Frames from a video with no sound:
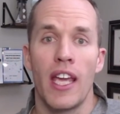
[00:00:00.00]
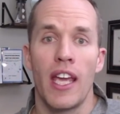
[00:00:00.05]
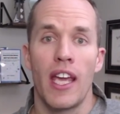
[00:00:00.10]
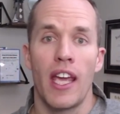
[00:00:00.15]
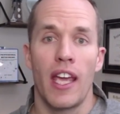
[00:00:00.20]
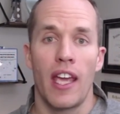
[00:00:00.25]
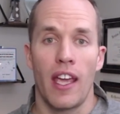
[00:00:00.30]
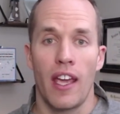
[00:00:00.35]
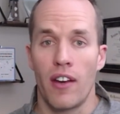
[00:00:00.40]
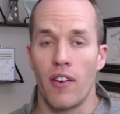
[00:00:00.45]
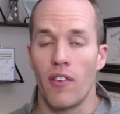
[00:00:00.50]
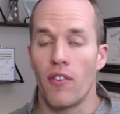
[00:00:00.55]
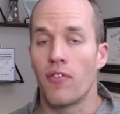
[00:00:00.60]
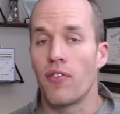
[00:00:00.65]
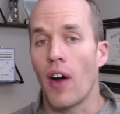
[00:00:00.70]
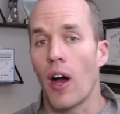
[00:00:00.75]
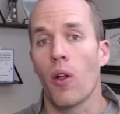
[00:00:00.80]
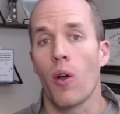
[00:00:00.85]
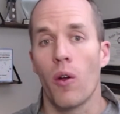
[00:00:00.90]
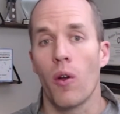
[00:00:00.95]
and
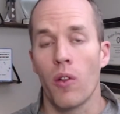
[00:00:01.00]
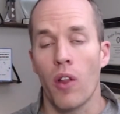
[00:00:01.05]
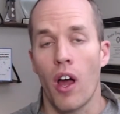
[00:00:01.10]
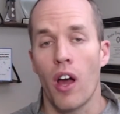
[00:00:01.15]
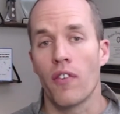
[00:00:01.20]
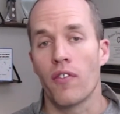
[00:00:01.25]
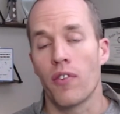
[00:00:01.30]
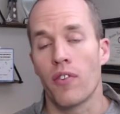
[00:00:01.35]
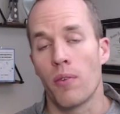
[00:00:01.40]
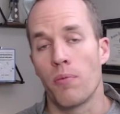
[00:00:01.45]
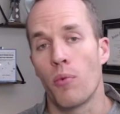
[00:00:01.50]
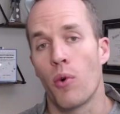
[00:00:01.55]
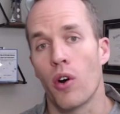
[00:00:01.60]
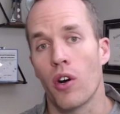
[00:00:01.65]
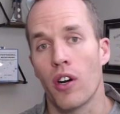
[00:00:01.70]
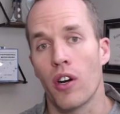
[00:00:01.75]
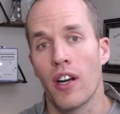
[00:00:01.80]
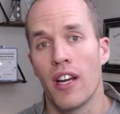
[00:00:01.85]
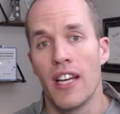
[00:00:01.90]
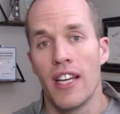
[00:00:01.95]
follow along for
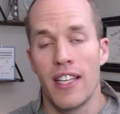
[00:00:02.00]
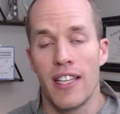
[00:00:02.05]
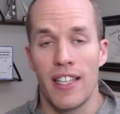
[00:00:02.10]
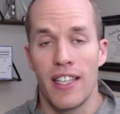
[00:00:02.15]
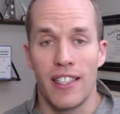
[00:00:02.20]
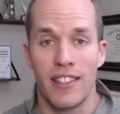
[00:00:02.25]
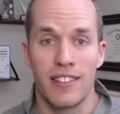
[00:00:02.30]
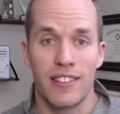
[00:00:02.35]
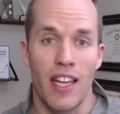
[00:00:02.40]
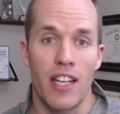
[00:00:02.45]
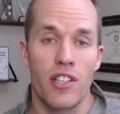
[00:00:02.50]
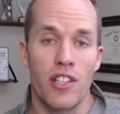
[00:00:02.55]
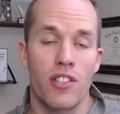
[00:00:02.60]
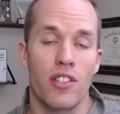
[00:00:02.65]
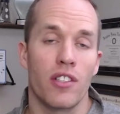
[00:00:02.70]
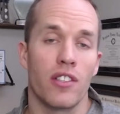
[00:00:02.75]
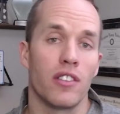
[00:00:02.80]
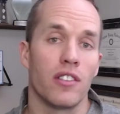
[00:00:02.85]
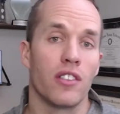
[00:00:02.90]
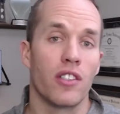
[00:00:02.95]
more
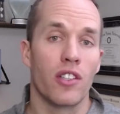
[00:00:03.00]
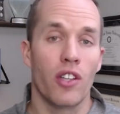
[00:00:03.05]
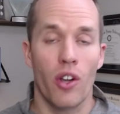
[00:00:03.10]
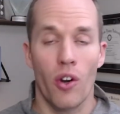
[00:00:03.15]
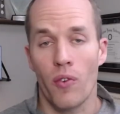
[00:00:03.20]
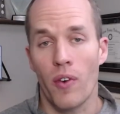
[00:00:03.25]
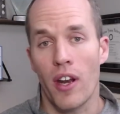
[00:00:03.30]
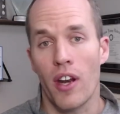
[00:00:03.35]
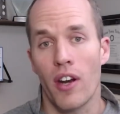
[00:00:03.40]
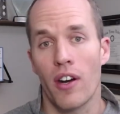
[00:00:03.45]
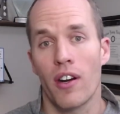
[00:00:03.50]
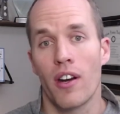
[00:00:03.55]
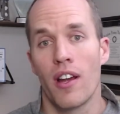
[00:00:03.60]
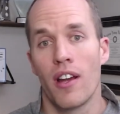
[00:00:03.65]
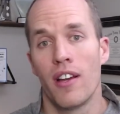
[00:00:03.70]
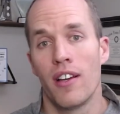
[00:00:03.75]
intentional career